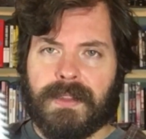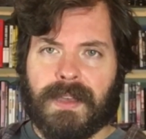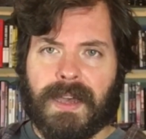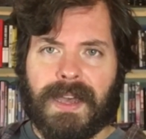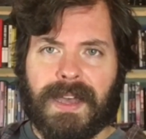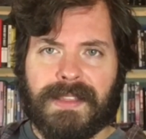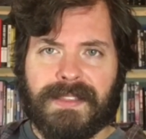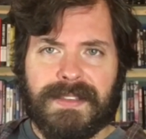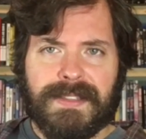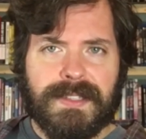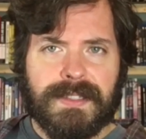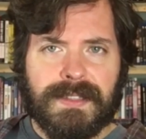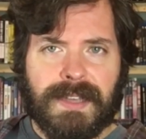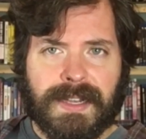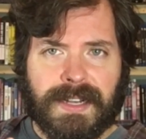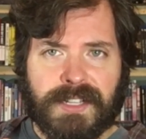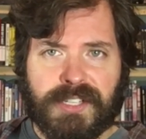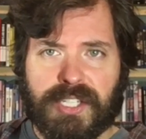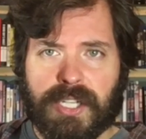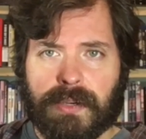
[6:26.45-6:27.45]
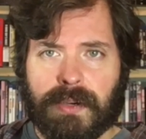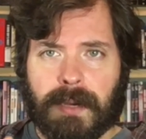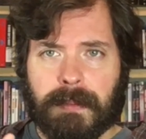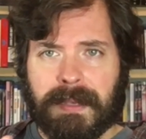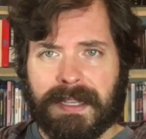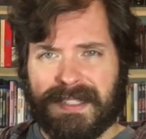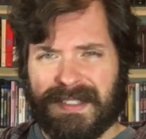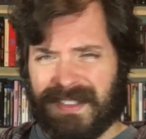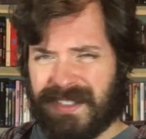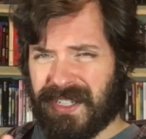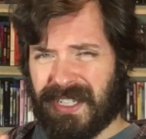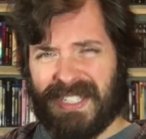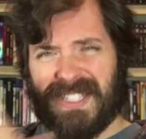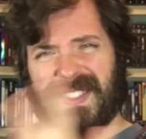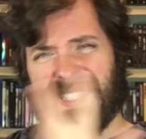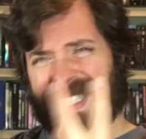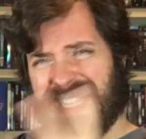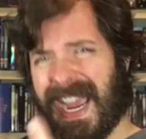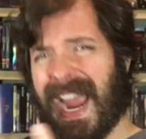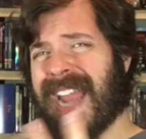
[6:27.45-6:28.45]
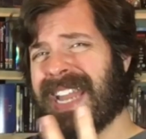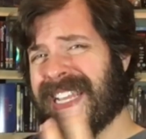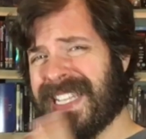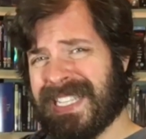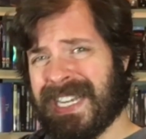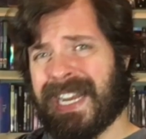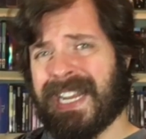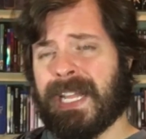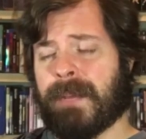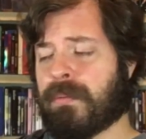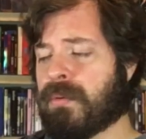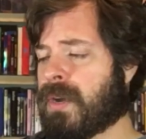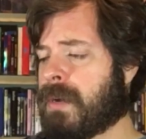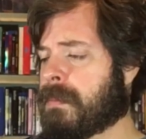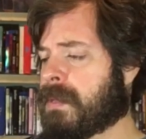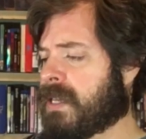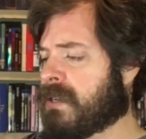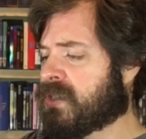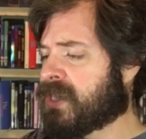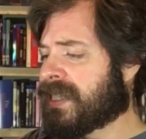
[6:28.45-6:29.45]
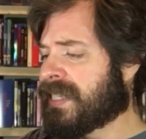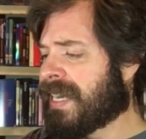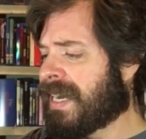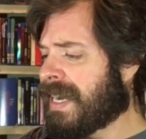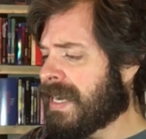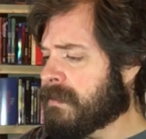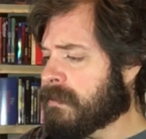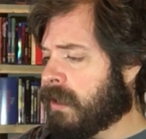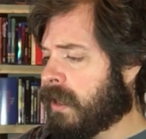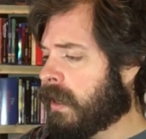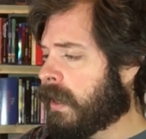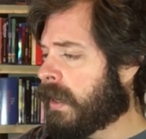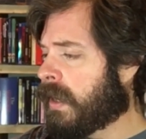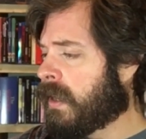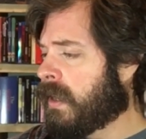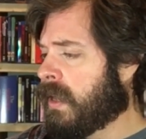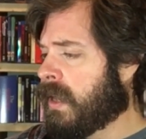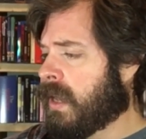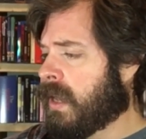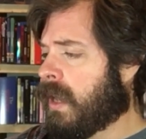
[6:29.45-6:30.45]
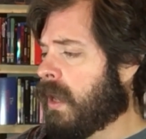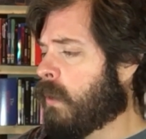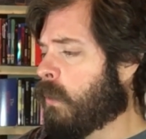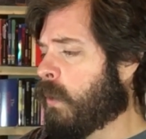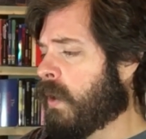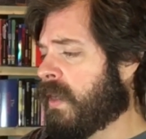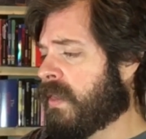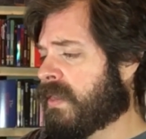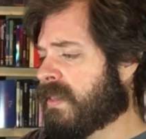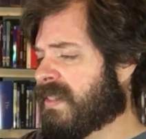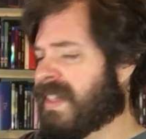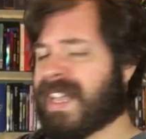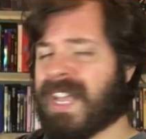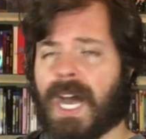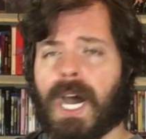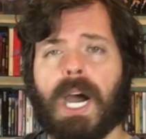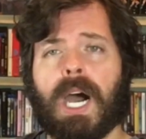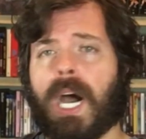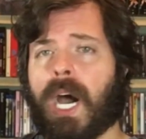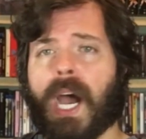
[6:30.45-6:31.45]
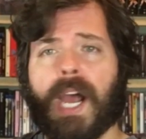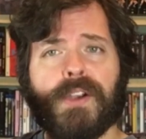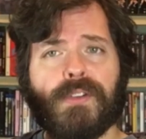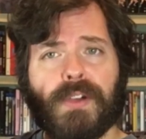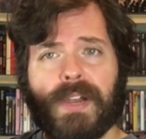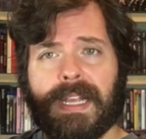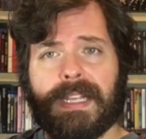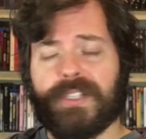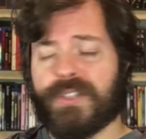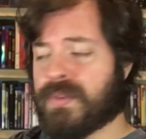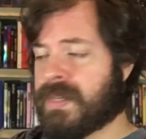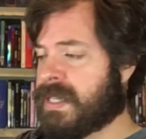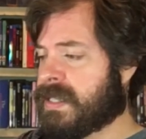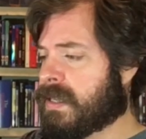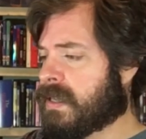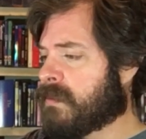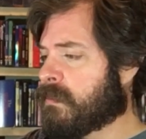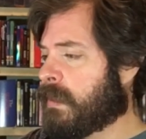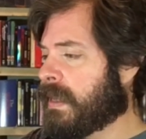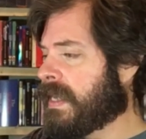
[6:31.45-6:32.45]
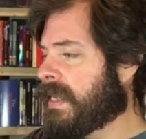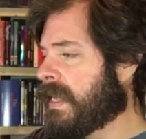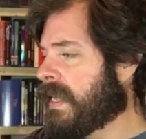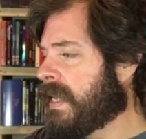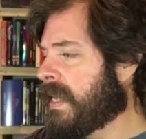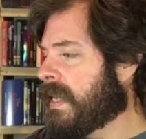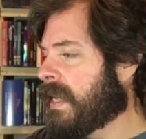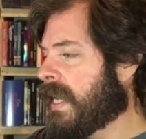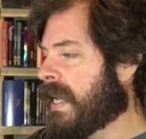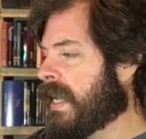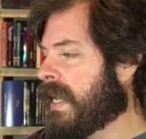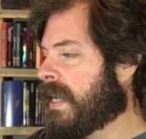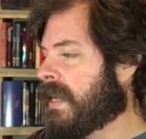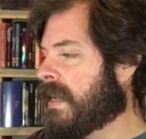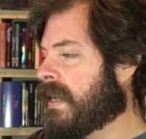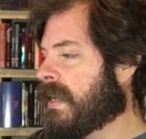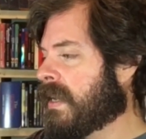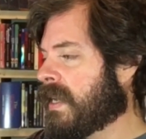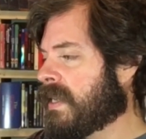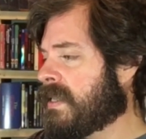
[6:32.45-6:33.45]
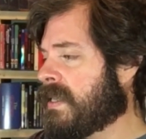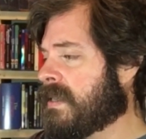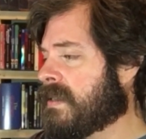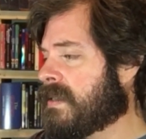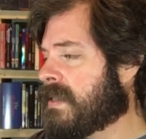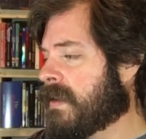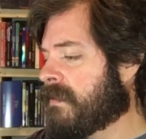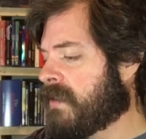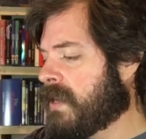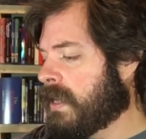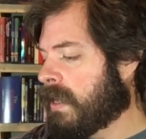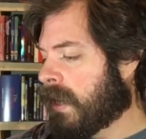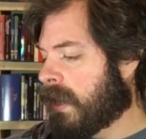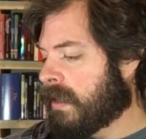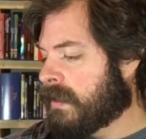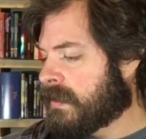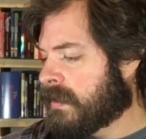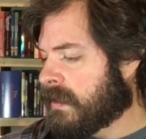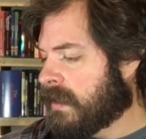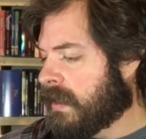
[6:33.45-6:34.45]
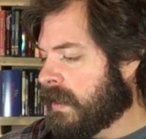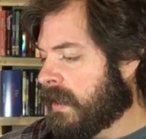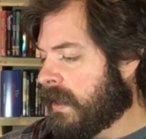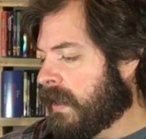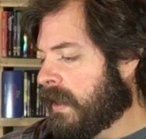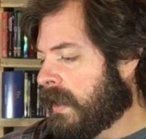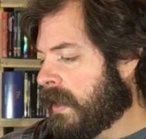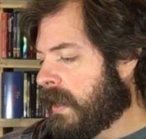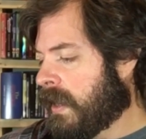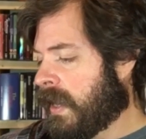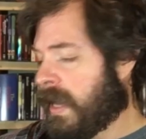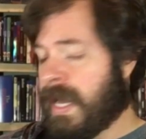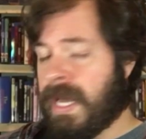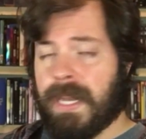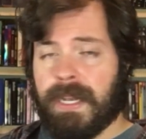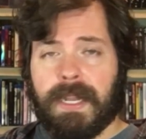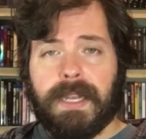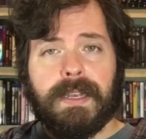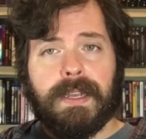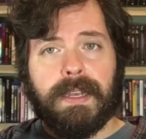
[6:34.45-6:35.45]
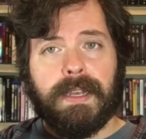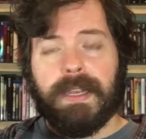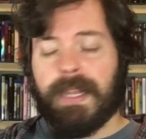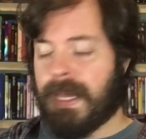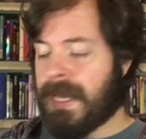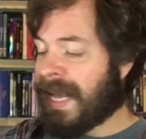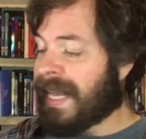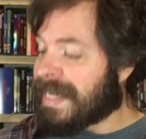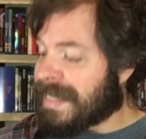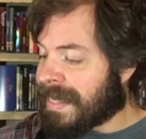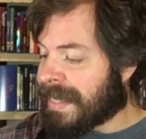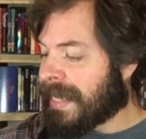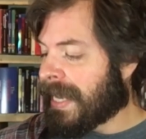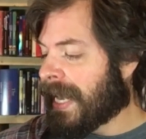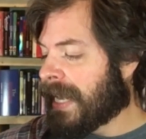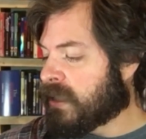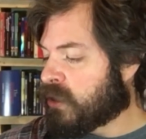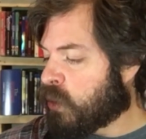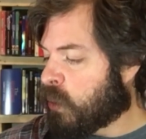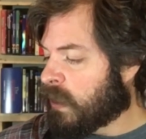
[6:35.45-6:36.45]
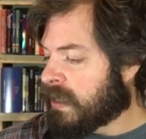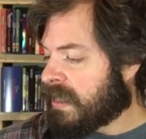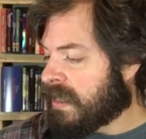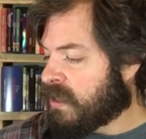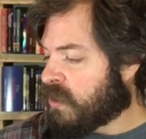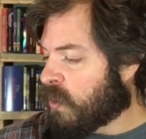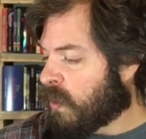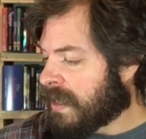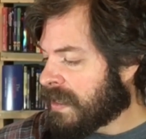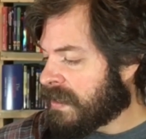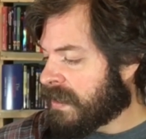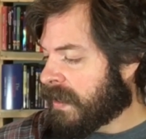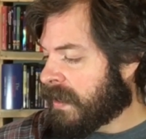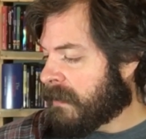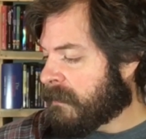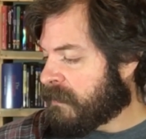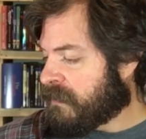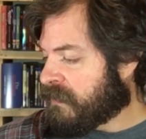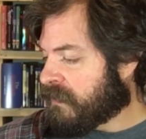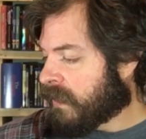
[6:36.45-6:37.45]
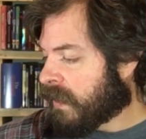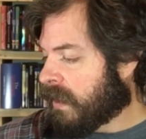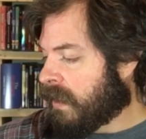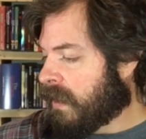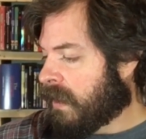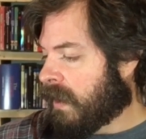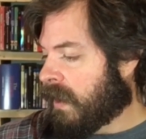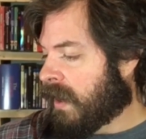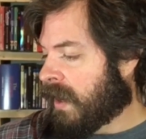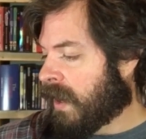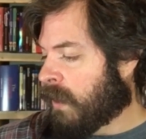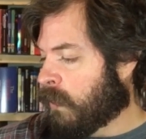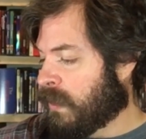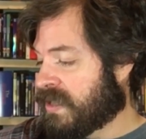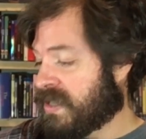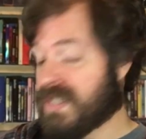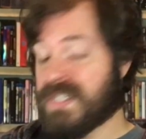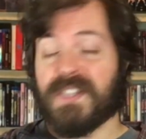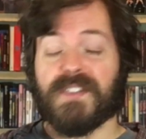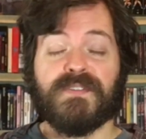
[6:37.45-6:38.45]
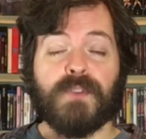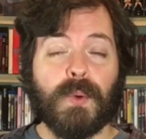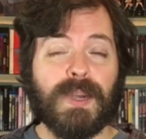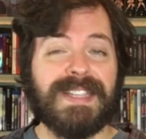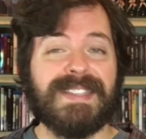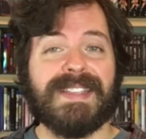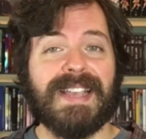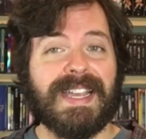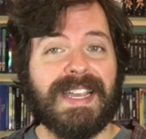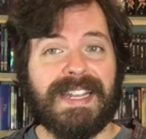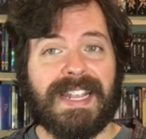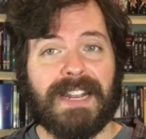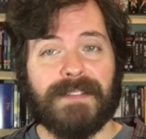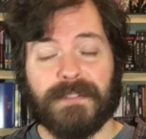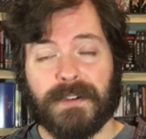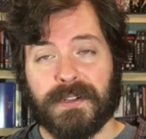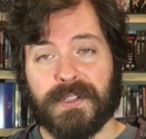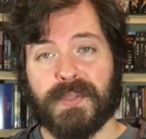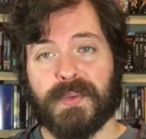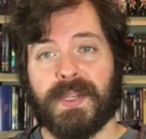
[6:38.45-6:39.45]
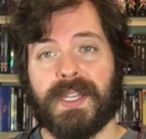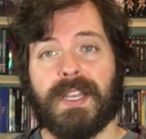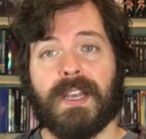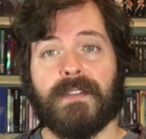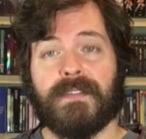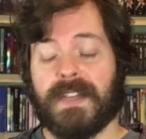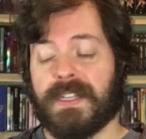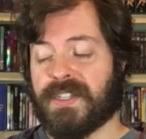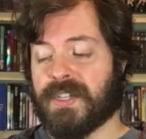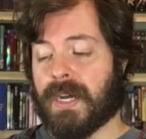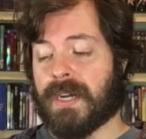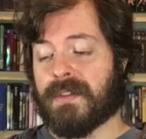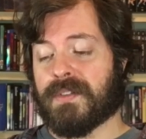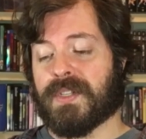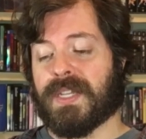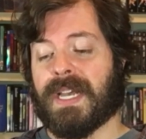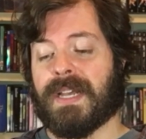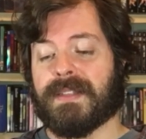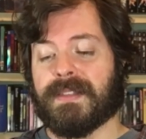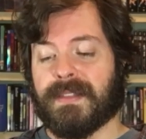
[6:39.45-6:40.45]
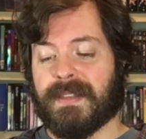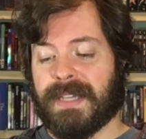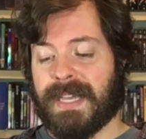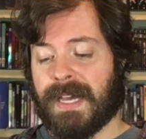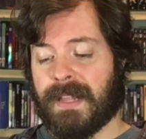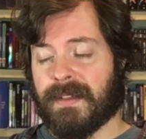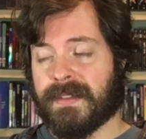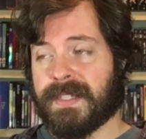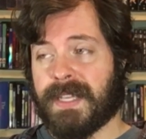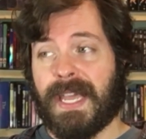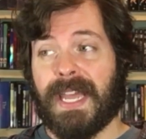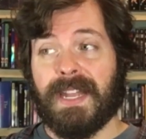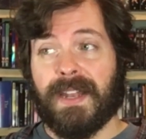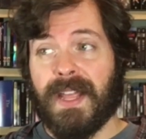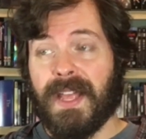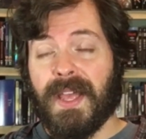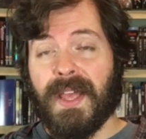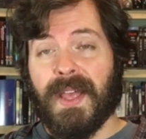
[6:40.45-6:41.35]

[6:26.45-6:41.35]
Uh, this is not going to show up because it's such tiny, tiny print, but there's a timeline with like 100 entries beginning in 1978 and ending, ending in 2020, uh, which is the 42nd anniversary of Hitchhiker's Guide to the Galaxy. And